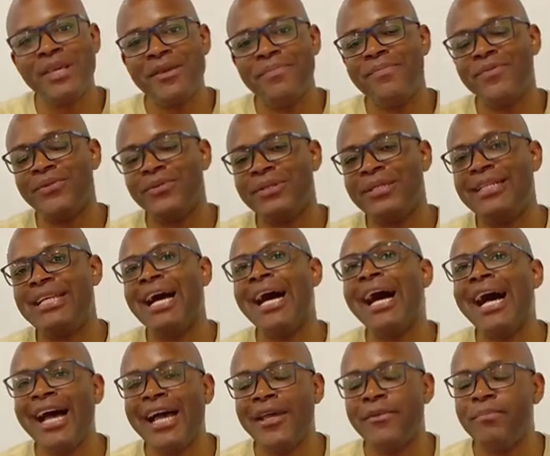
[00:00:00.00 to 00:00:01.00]
people
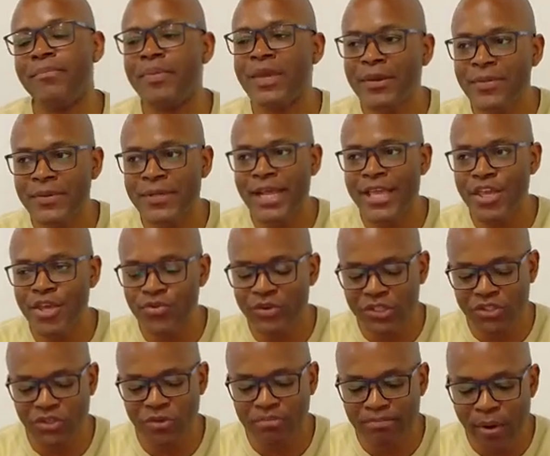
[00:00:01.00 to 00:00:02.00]
die, people that you were
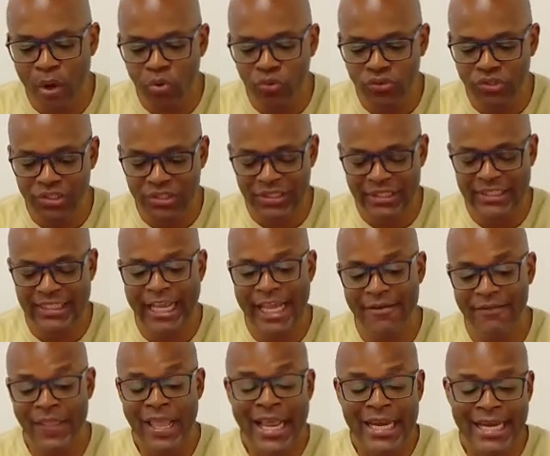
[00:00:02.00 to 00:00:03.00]
supposed to
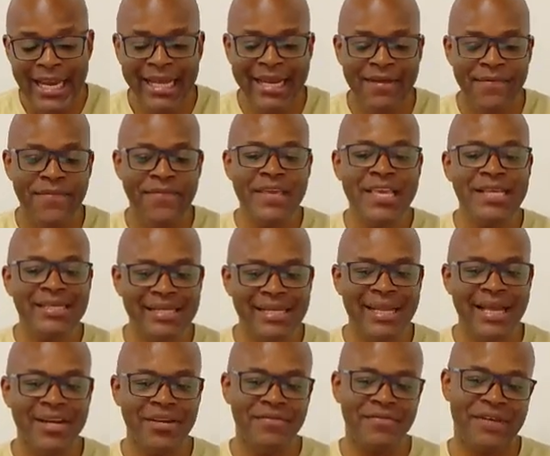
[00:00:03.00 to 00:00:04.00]
save? Now, these are
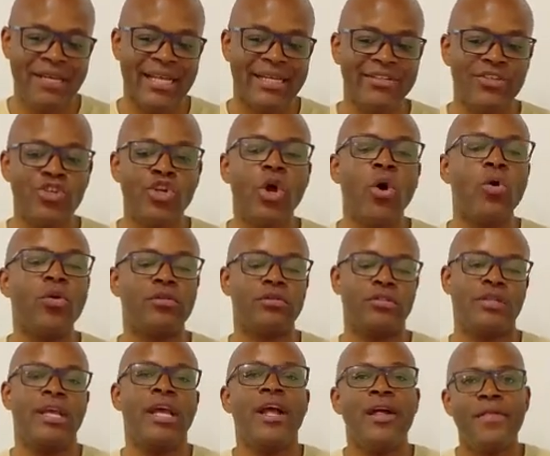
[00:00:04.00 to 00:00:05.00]
not even
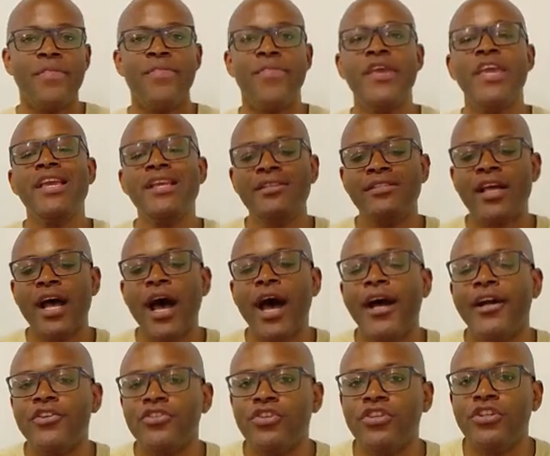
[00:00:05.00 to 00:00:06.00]
adults. These
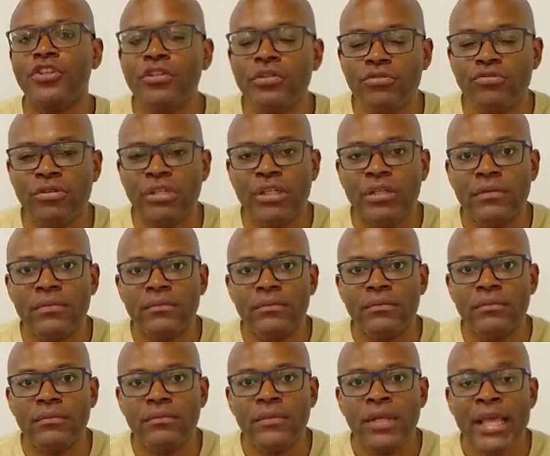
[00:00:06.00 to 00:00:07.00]
are children.
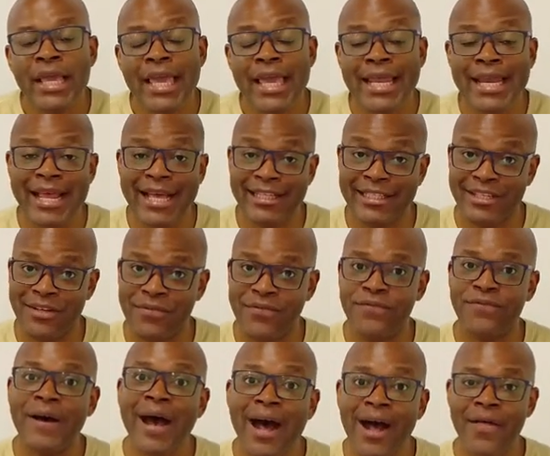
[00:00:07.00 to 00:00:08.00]
And as a
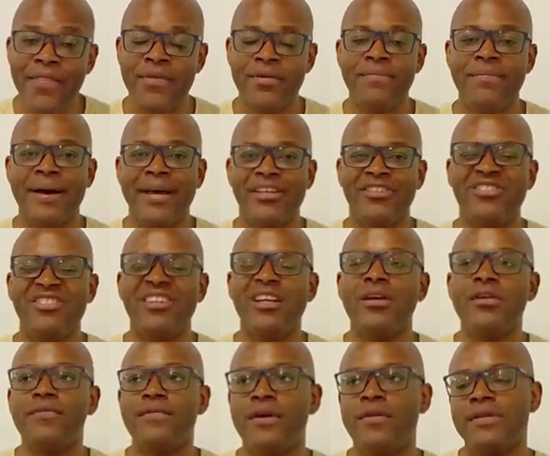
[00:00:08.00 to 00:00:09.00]
father
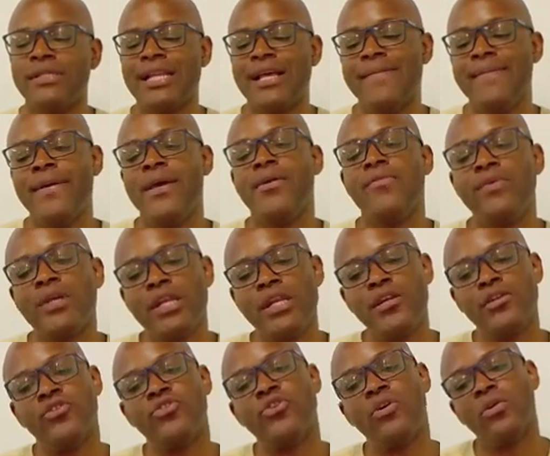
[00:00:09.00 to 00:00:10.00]
myself, I was like, man, we
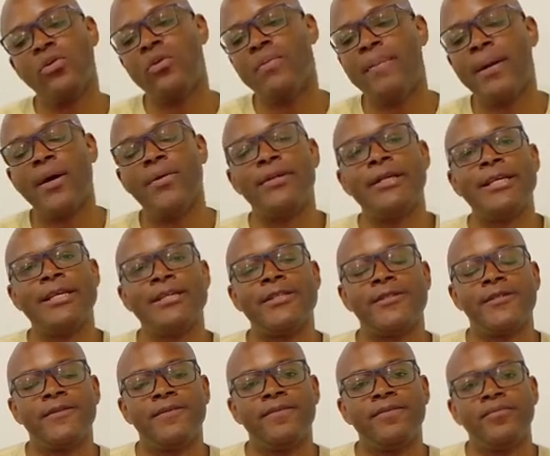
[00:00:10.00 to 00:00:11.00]
need to talk about
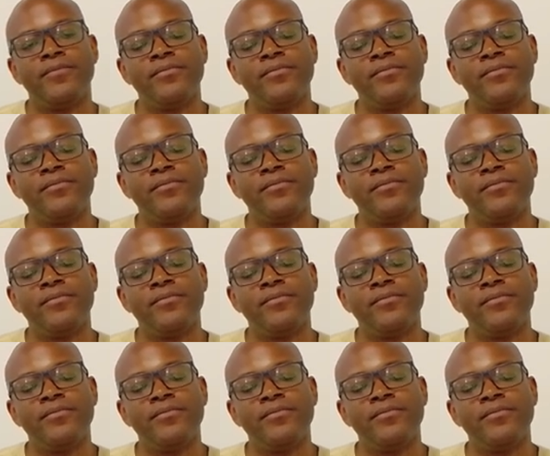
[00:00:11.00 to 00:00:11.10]
this.